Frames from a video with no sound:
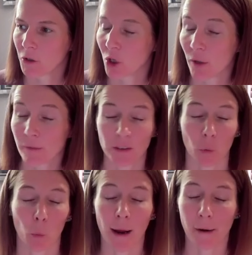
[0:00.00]
if
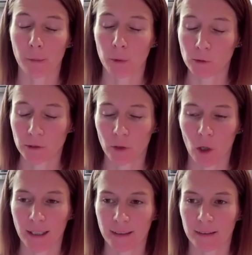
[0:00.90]
it's a wearable
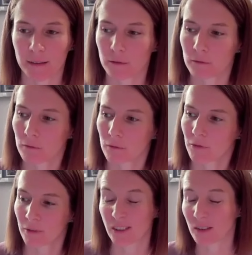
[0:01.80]
device,
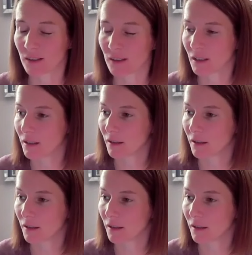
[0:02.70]
for instance,